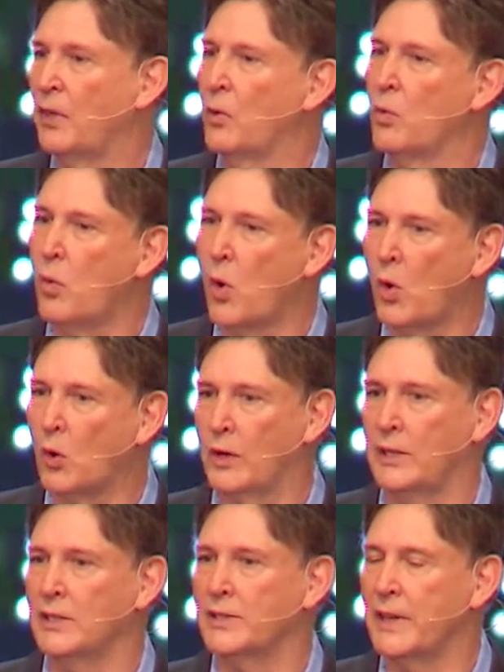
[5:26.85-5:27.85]
the
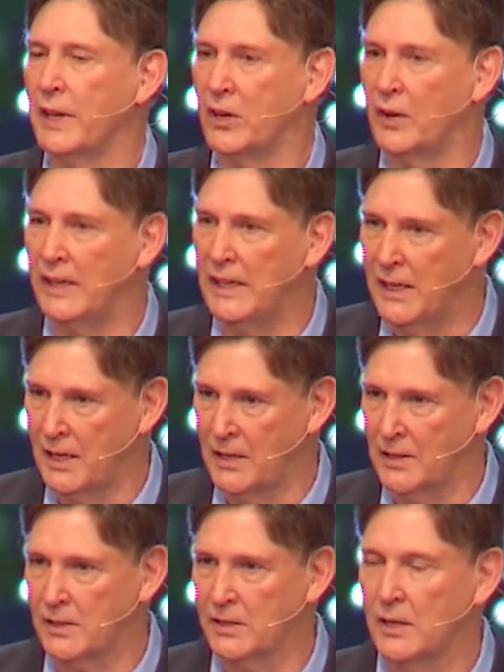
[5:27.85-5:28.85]
warrings that are in
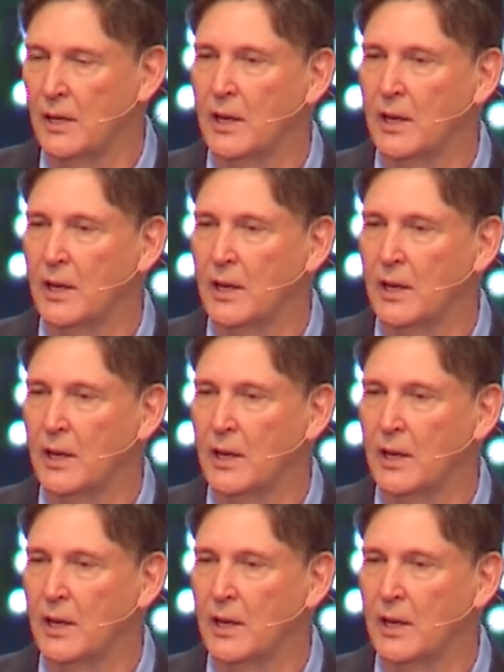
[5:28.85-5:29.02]
us,